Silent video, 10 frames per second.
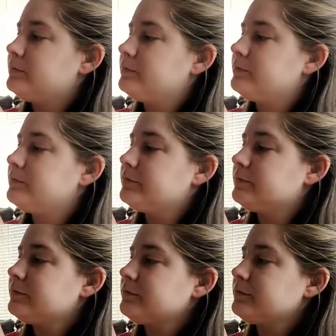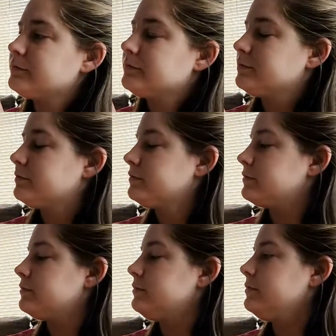
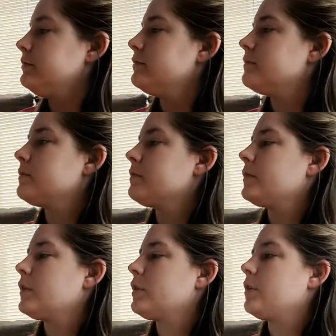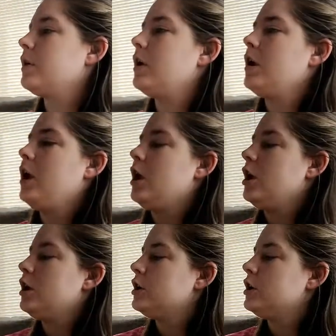No one is speaking in this clip.